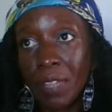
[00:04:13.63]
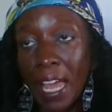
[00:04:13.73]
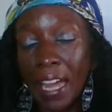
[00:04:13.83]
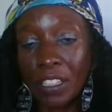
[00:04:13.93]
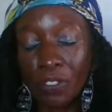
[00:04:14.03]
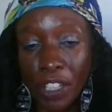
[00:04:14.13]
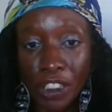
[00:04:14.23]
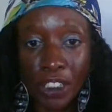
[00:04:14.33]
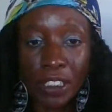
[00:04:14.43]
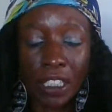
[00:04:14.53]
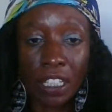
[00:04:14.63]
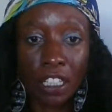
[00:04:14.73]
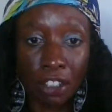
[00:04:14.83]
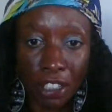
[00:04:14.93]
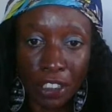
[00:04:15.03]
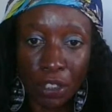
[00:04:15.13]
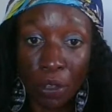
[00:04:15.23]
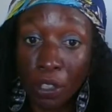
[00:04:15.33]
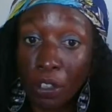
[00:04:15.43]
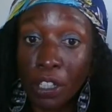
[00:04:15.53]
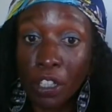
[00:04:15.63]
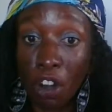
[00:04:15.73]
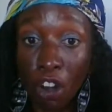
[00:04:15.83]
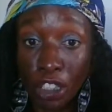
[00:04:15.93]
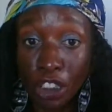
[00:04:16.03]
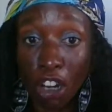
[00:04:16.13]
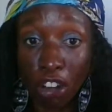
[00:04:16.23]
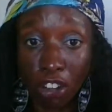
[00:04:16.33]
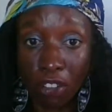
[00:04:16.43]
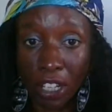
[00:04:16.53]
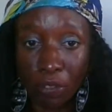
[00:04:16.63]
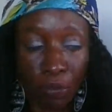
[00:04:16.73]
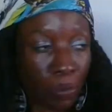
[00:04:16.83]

activations and clearings going on in the heart chakra, right?